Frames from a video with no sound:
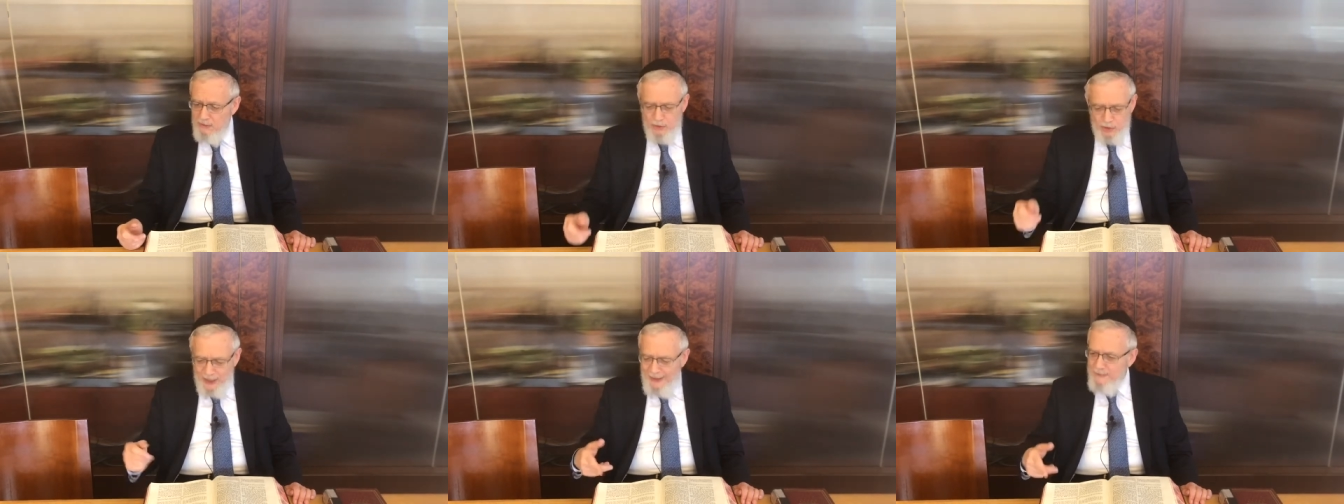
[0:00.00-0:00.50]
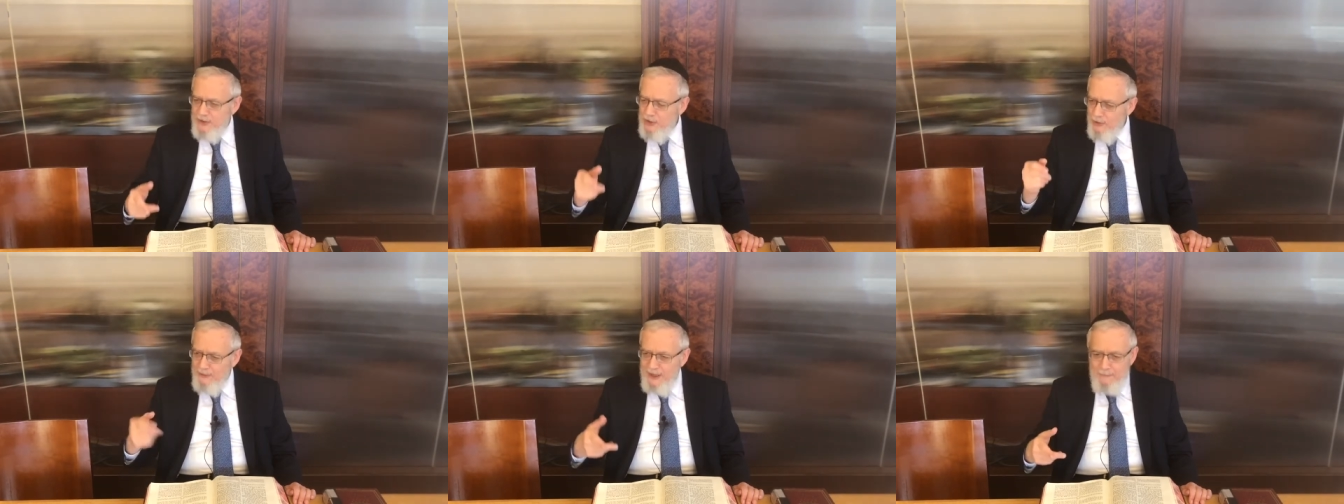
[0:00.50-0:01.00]
Shabbos,
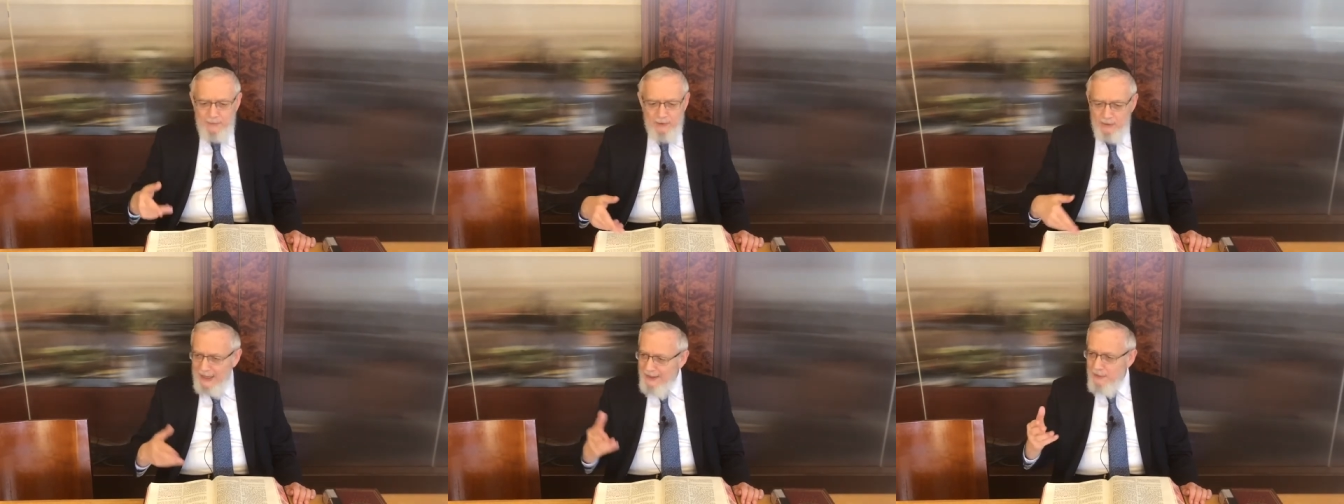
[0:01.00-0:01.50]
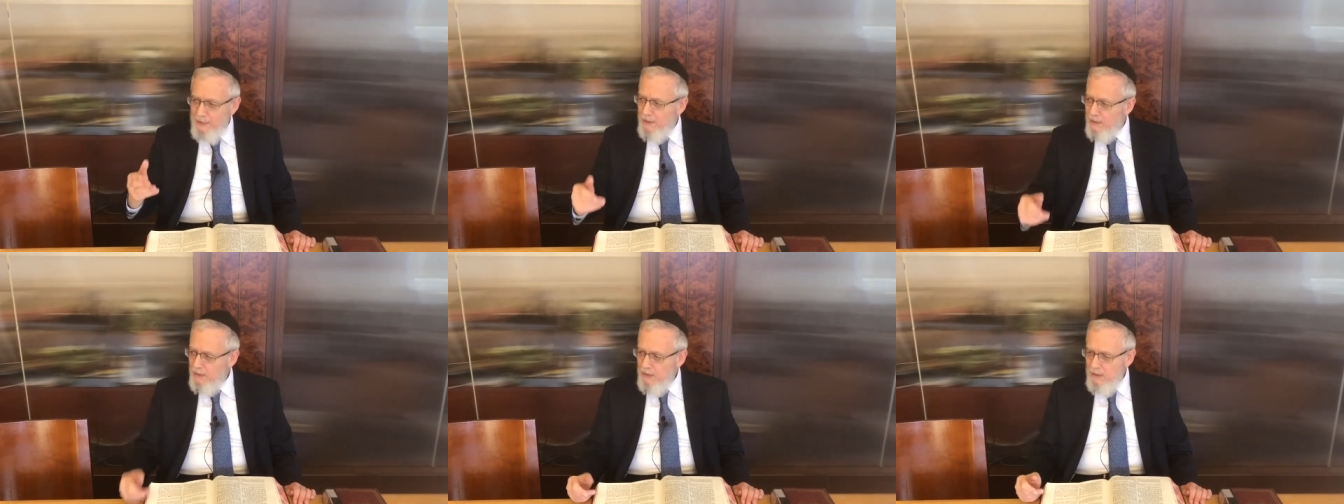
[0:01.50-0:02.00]
Yom Kippur, anything
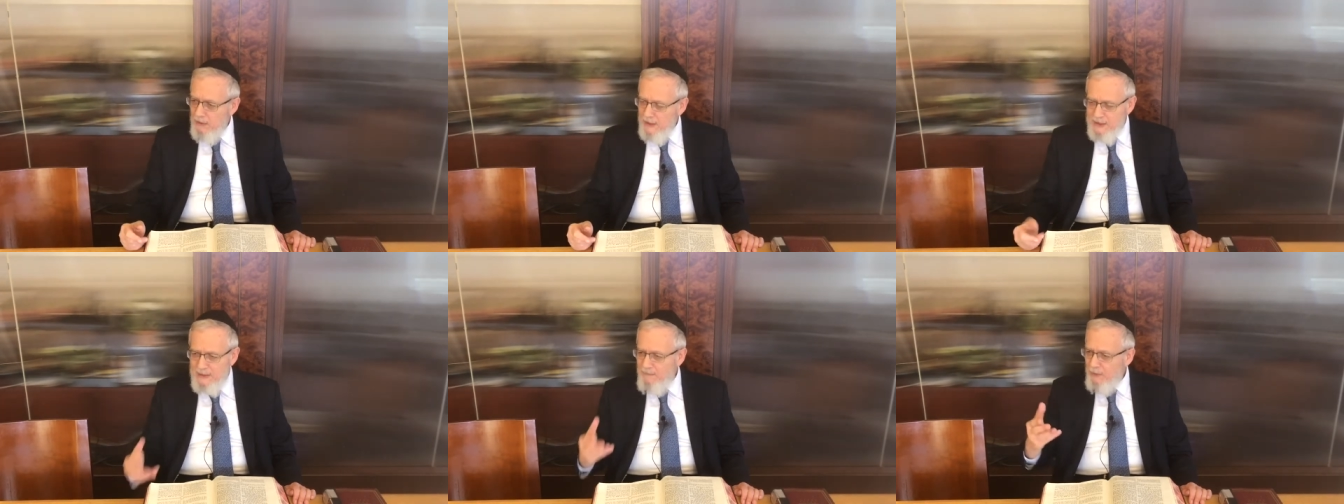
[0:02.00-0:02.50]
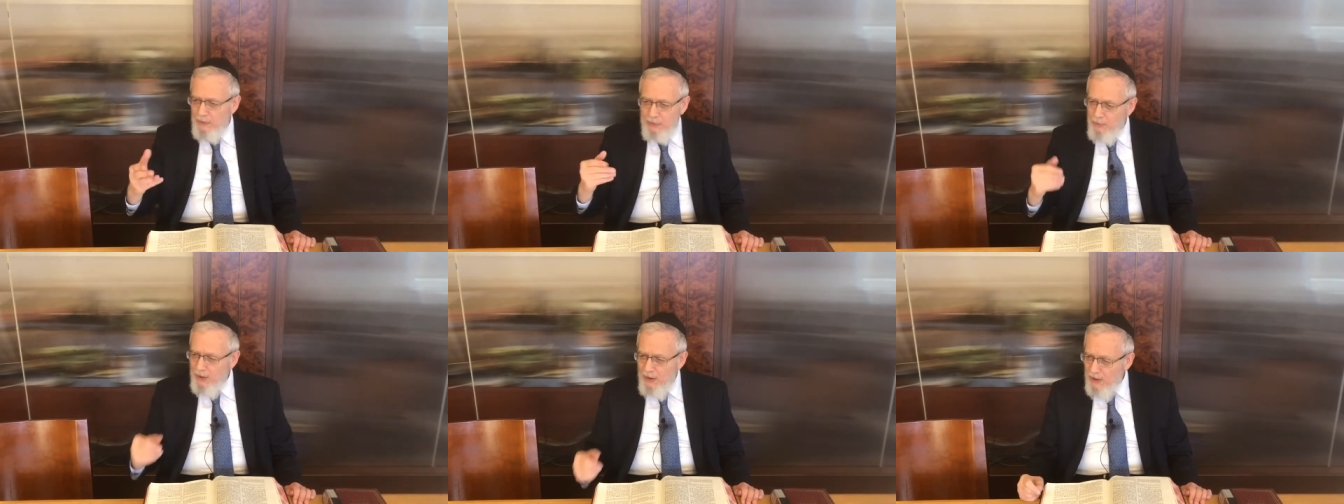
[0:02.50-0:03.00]
except for the
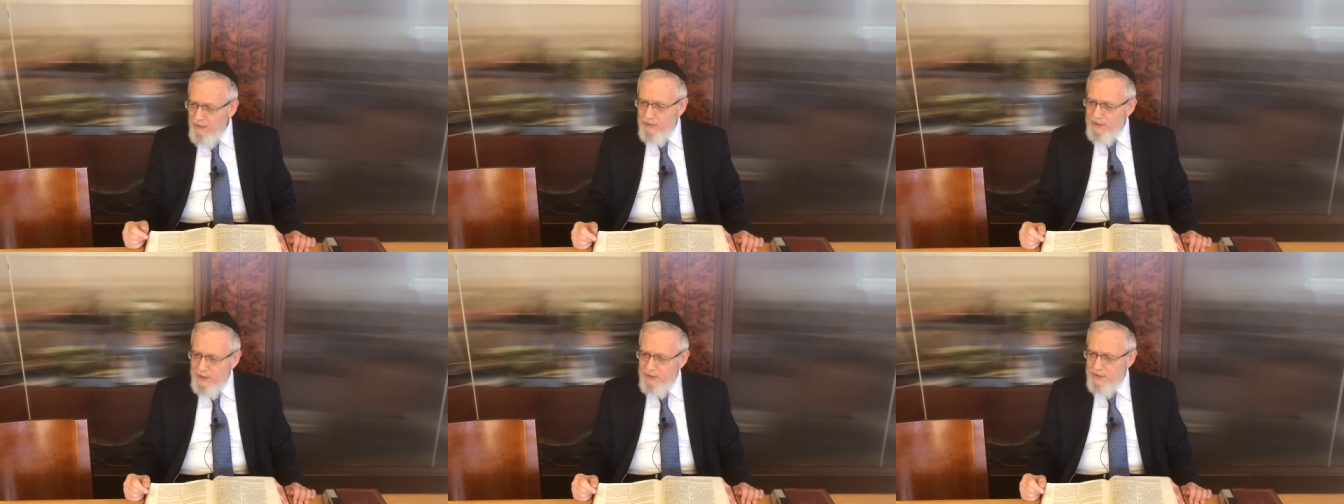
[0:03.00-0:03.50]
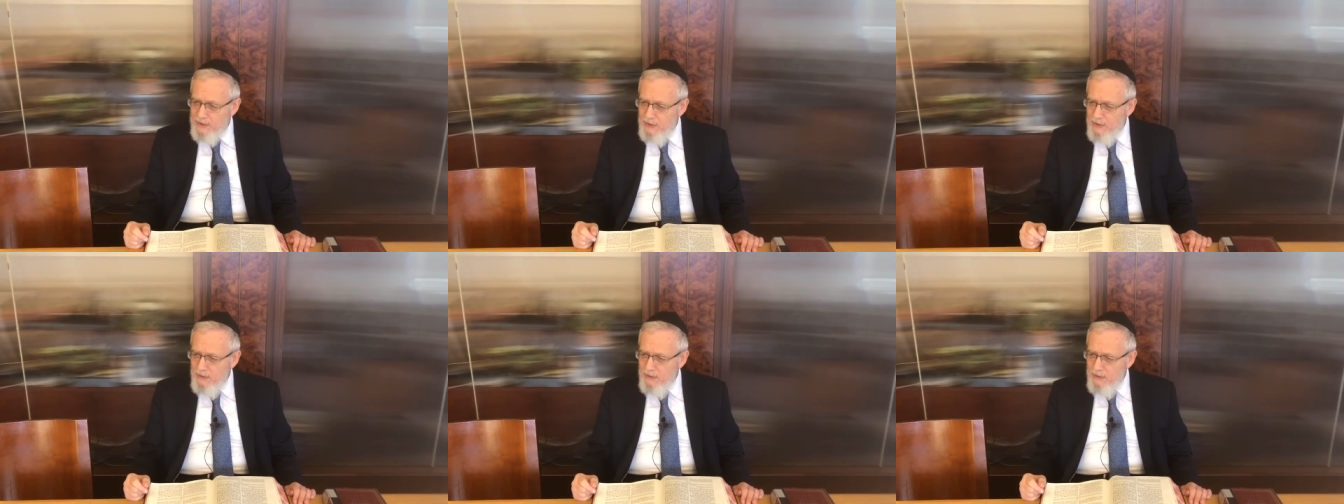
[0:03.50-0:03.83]
three cardinal sins.